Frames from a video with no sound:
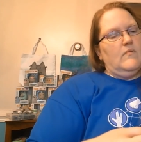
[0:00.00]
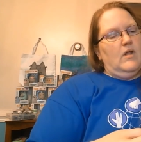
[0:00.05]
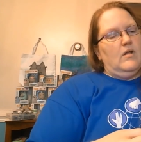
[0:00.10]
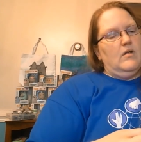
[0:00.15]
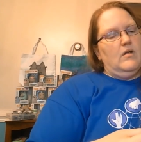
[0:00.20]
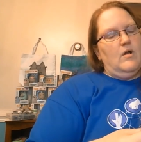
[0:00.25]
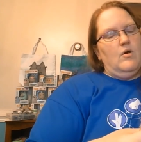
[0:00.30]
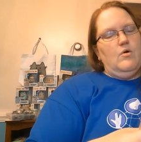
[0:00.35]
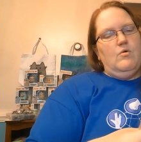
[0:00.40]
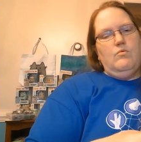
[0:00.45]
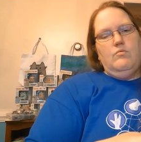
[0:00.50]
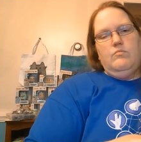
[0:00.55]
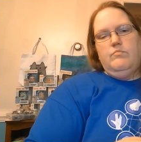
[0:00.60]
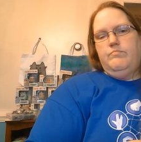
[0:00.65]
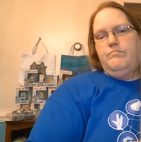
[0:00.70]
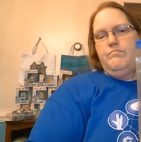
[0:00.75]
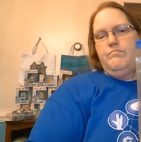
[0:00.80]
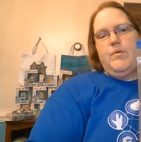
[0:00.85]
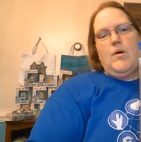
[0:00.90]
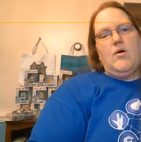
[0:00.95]
no
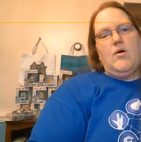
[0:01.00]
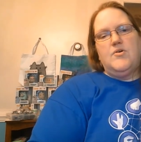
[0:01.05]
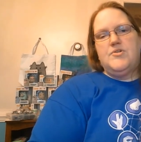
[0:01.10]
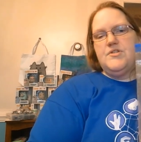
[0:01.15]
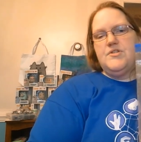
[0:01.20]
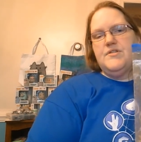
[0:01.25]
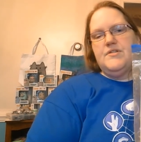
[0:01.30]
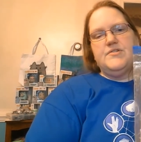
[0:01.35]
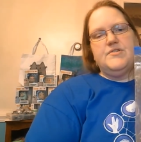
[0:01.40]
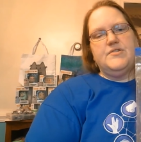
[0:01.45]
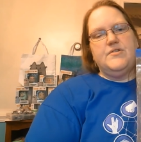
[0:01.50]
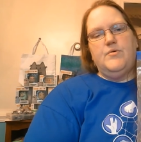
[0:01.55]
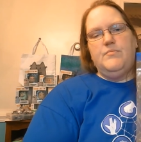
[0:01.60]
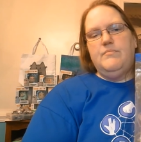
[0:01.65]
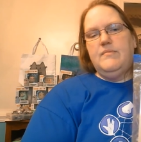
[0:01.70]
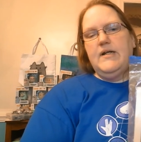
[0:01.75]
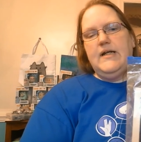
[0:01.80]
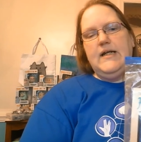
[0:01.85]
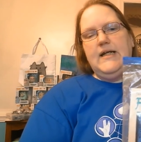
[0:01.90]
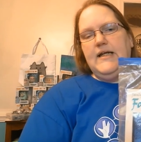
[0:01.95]
purchase no
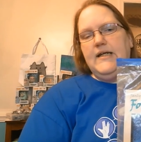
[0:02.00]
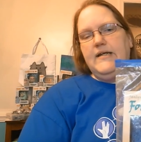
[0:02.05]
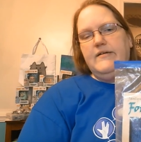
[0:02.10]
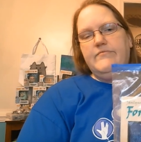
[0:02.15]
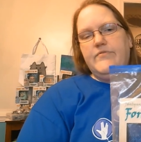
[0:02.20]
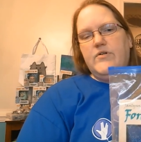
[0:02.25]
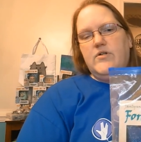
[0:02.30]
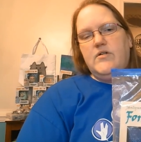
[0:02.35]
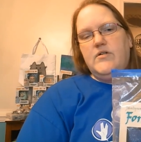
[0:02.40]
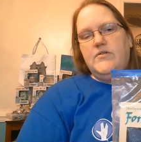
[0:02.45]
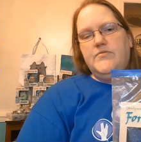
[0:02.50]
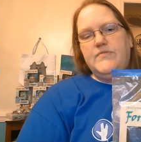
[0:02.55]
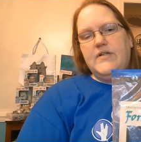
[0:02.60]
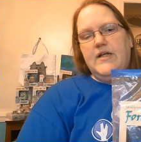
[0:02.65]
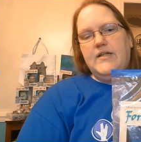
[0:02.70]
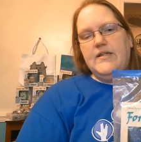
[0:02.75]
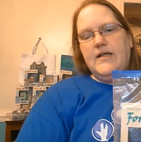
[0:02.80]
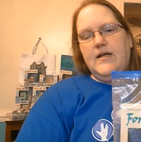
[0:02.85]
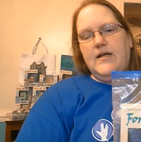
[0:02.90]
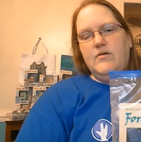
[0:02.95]
money involved
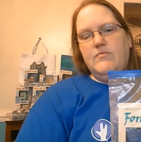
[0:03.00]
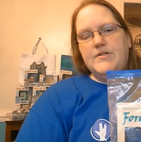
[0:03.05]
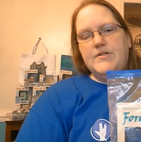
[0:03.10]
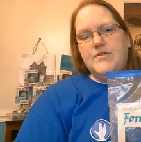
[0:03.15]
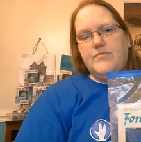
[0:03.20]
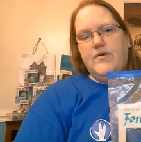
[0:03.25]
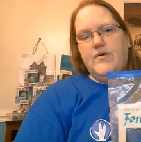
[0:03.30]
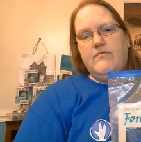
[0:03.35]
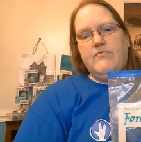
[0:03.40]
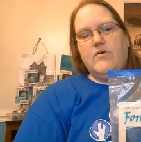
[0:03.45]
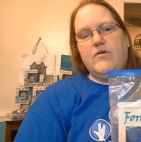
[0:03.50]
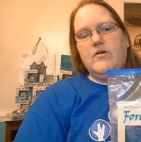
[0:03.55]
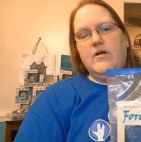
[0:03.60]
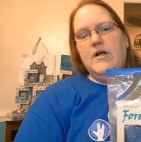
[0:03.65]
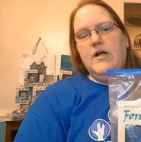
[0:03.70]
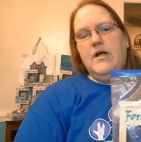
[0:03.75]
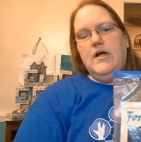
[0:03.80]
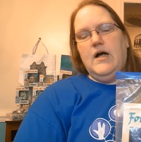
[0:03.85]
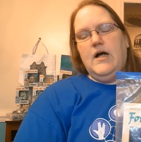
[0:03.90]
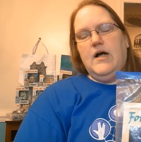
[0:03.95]
nothing whatsoever
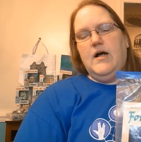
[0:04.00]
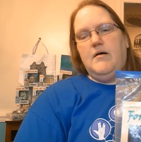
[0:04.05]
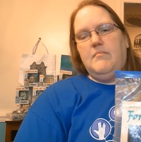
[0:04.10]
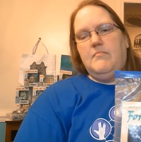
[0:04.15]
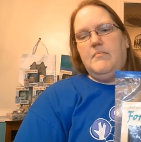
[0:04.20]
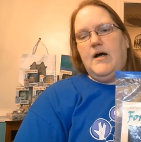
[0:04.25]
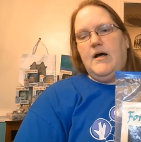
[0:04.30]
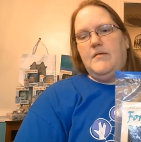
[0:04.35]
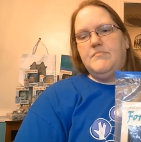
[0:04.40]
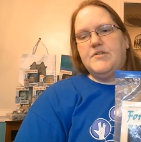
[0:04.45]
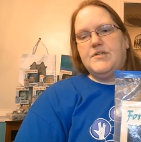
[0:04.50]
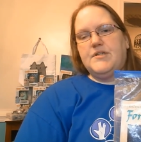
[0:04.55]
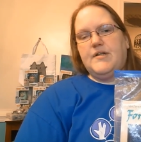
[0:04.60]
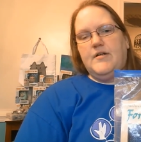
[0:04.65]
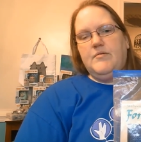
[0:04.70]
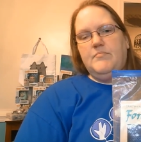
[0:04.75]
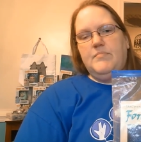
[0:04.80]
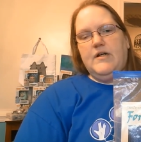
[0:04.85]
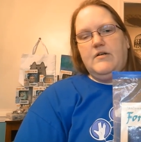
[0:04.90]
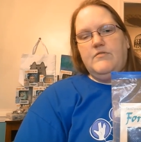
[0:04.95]
um, I'm just
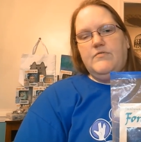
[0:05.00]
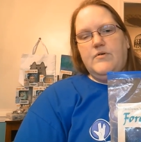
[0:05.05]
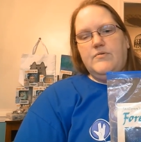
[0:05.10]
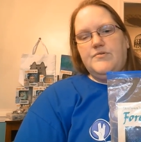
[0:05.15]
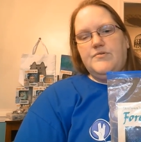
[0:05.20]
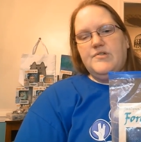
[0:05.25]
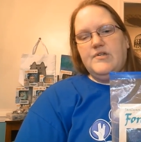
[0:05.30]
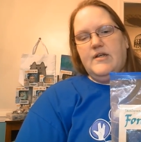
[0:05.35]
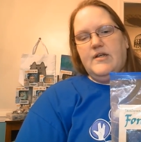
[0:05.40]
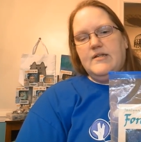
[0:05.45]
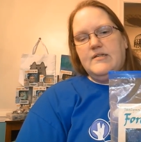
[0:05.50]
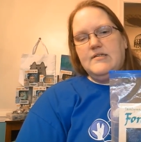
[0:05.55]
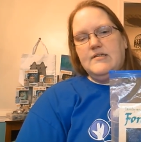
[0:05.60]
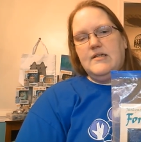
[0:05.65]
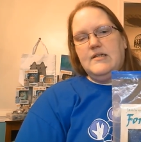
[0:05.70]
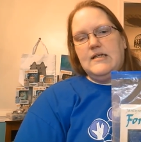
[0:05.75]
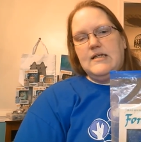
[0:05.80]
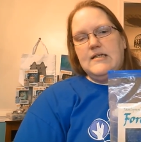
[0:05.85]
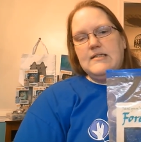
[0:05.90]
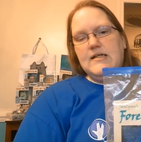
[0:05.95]
gonna pick folks and
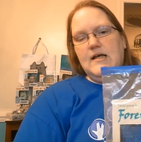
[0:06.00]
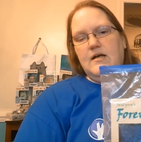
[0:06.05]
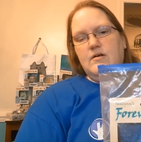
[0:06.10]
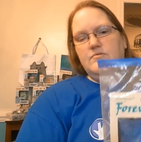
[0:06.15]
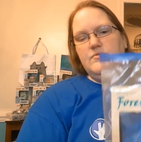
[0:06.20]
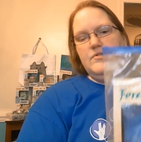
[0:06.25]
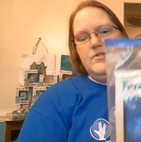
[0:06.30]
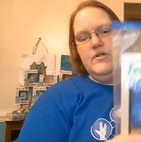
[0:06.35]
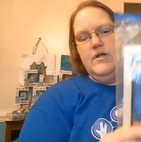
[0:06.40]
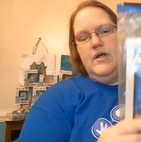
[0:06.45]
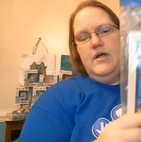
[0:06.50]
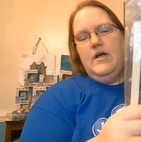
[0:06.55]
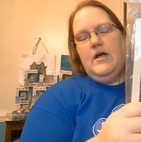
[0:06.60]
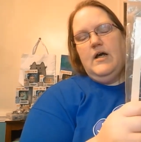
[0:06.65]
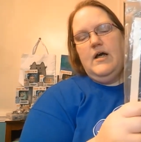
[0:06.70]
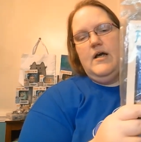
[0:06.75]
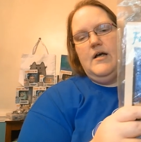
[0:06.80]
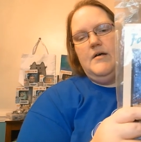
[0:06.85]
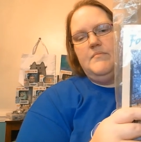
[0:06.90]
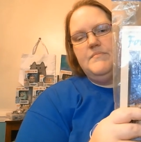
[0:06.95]
send these out
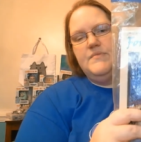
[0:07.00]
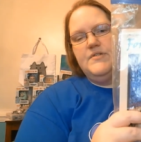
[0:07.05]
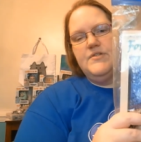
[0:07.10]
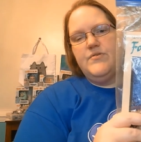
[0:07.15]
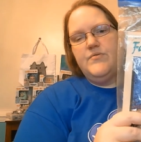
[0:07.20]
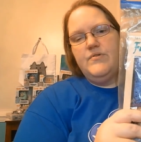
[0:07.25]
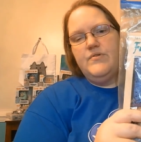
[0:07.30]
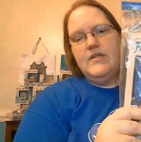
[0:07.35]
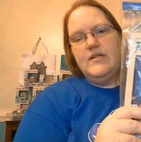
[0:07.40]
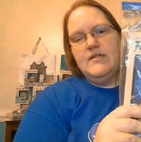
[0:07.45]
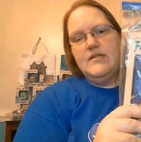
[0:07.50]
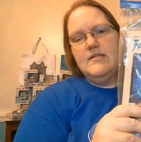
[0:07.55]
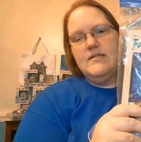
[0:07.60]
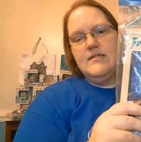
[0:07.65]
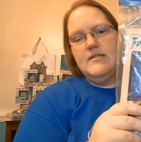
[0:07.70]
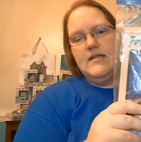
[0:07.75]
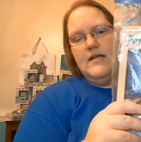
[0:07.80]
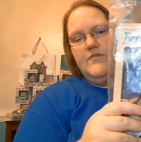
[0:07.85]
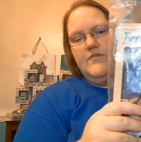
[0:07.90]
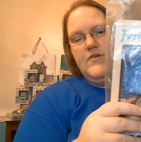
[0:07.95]
um, so
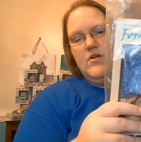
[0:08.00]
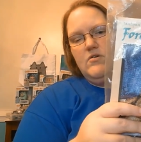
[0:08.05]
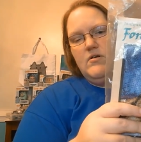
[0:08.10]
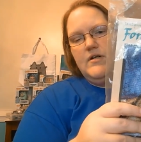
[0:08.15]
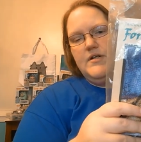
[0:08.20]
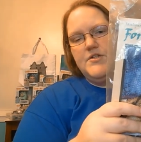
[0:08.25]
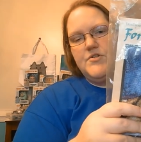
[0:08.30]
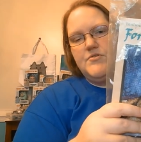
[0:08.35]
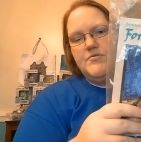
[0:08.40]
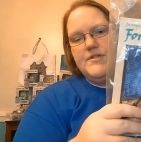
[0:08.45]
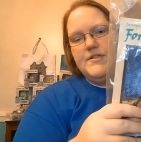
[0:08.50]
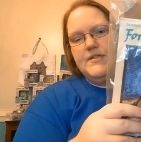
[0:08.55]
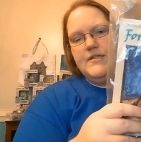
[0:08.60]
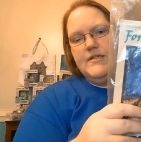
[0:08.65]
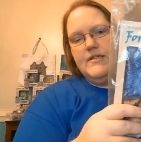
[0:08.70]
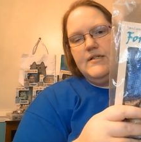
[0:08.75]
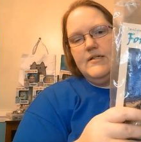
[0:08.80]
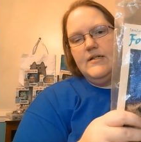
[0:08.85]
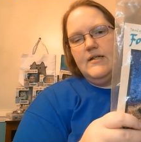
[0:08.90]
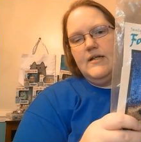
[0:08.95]
this if you're
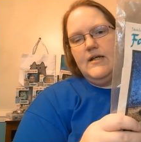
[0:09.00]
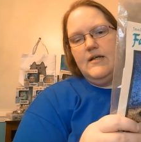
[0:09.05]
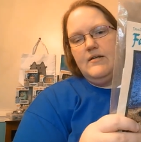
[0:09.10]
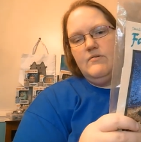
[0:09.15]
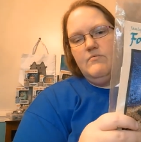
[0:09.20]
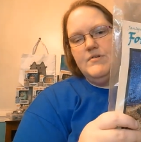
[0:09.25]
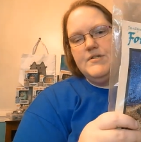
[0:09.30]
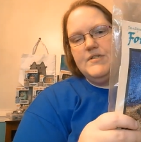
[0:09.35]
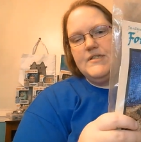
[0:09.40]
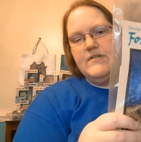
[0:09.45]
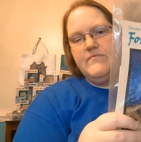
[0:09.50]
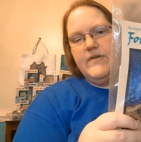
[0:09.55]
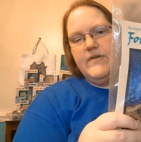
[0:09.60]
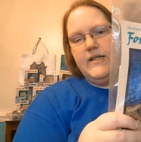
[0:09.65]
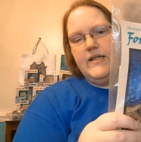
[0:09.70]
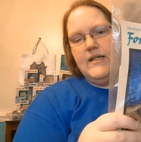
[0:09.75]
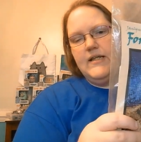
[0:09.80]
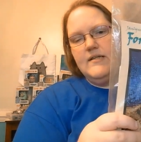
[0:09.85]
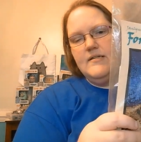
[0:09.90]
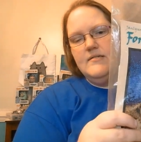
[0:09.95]
interested in
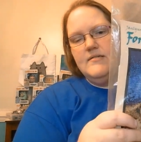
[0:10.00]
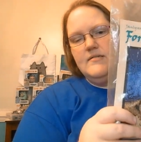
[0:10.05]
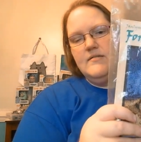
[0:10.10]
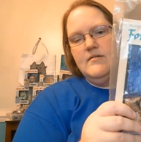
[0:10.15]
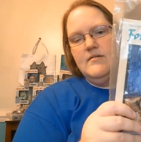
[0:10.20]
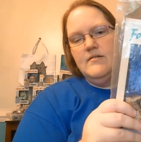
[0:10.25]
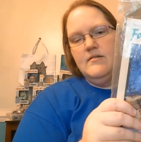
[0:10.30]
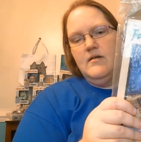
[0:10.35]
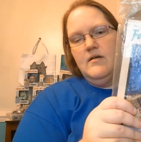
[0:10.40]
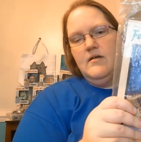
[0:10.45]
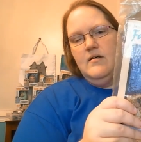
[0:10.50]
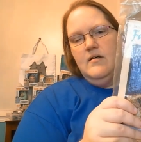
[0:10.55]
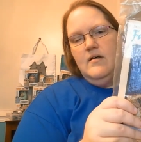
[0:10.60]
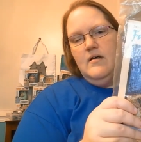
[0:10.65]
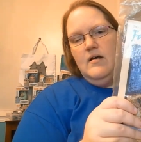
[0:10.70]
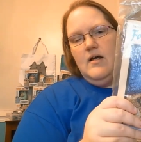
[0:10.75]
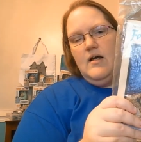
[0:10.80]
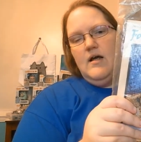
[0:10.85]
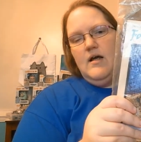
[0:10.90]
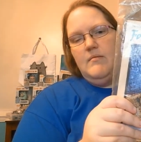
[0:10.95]
receiving this
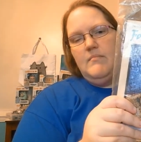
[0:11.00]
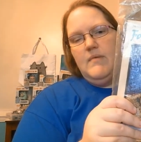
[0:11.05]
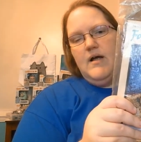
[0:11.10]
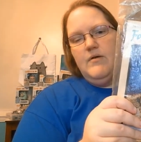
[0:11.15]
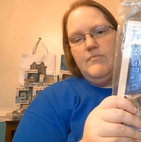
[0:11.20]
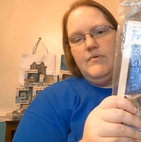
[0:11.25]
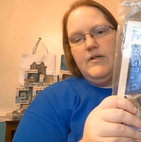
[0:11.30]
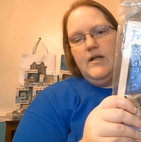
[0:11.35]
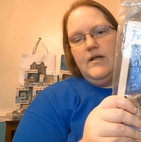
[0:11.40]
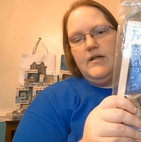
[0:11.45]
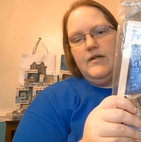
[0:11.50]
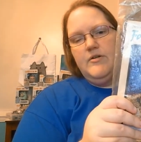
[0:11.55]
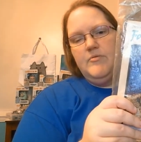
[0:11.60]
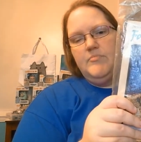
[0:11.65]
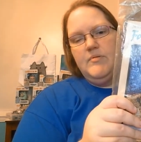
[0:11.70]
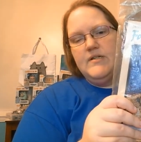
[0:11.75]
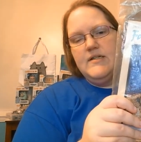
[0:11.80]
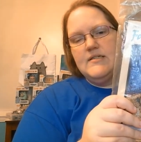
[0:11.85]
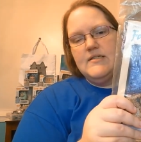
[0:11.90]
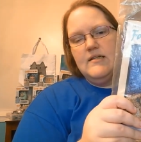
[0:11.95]
I would like you to
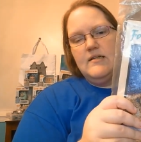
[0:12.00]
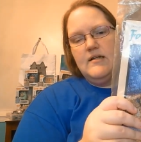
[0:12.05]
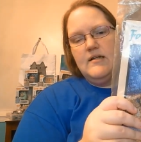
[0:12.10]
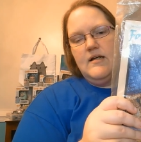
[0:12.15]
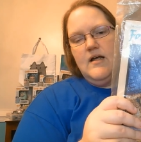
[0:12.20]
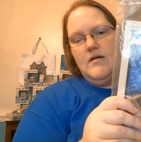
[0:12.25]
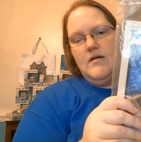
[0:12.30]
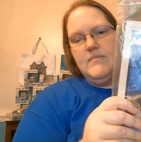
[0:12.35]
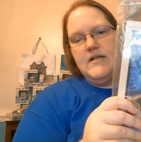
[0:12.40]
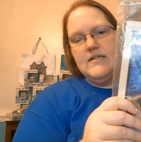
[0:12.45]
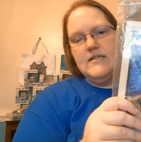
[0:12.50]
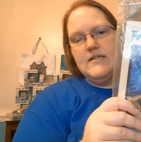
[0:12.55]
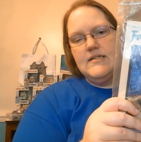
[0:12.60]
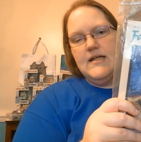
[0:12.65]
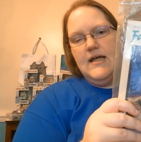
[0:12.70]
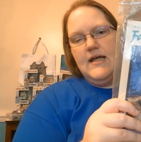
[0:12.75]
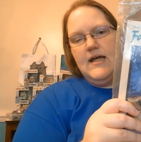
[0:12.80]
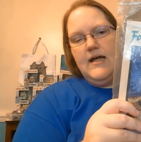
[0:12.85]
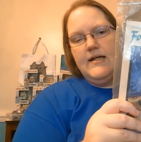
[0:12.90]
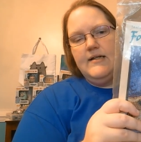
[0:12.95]
please in the comments
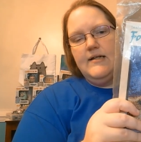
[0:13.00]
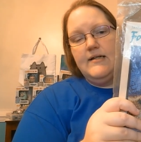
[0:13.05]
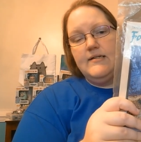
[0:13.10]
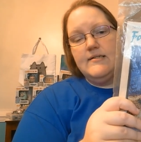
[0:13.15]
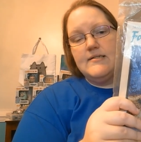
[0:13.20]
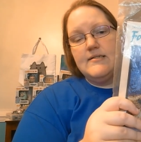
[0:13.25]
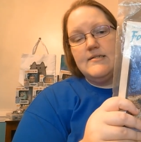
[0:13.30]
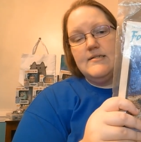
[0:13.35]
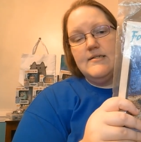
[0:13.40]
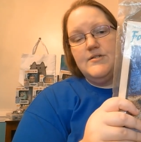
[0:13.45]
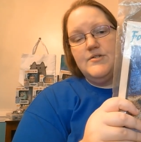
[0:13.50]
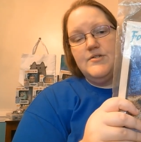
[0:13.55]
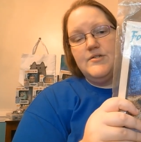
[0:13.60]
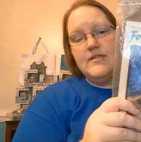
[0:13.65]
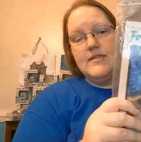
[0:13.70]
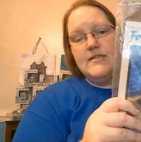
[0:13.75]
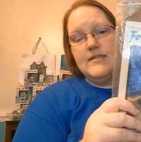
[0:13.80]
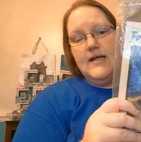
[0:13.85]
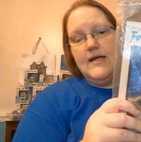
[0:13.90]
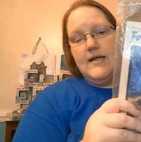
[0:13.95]
say I'd like to stitch the
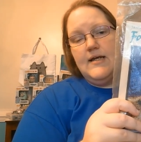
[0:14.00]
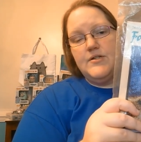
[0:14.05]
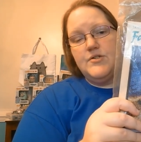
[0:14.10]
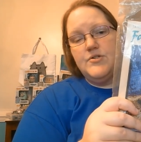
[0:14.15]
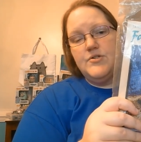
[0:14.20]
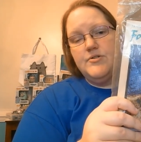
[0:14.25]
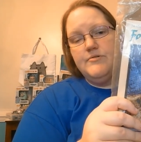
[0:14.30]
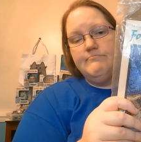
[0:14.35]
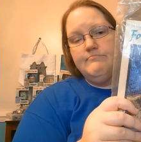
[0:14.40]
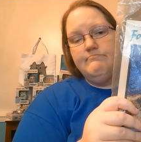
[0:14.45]
stash